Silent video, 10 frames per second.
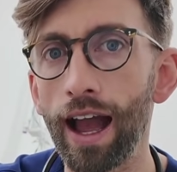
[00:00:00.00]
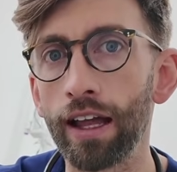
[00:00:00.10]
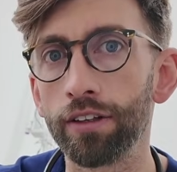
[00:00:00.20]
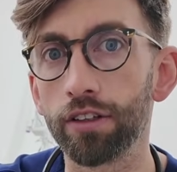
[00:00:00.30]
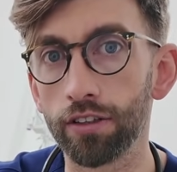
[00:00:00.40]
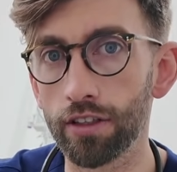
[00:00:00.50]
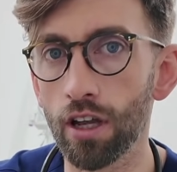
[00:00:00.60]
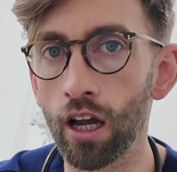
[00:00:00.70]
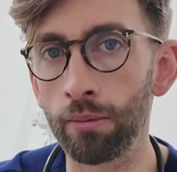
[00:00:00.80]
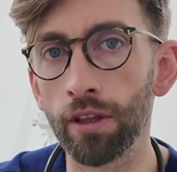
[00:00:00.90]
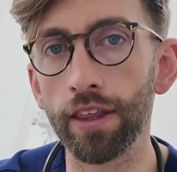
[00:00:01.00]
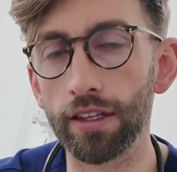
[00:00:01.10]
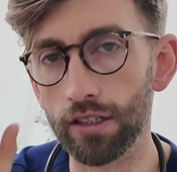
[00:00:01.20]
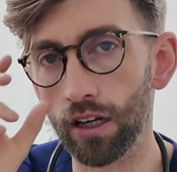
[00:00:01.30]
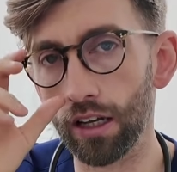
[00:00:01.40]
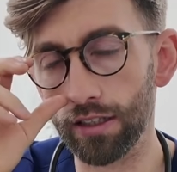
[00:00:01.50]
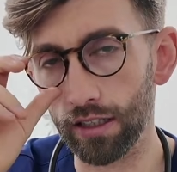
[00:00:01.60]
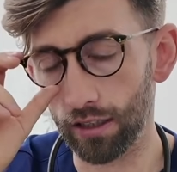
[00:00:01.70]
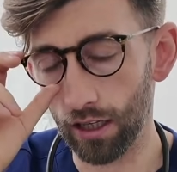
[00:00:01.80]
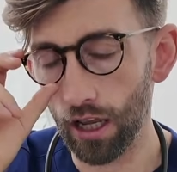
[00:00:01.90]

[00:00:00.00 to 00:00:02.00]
and the time that they started.